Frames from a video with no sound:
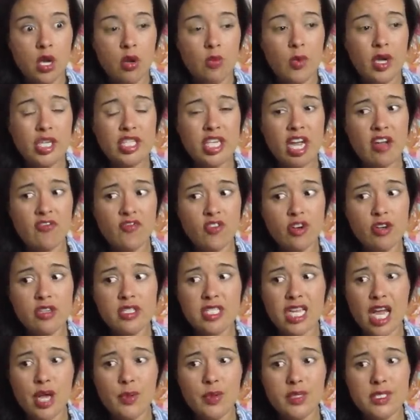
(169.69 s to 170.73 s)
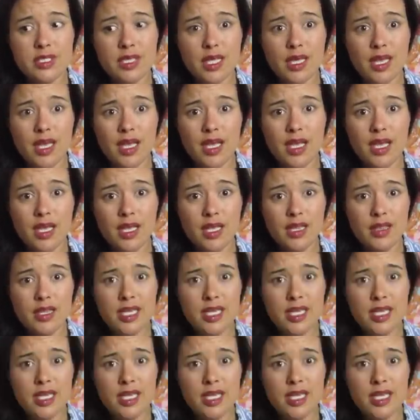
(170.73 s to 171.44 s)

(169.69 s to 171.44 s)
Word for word: which at first I was like,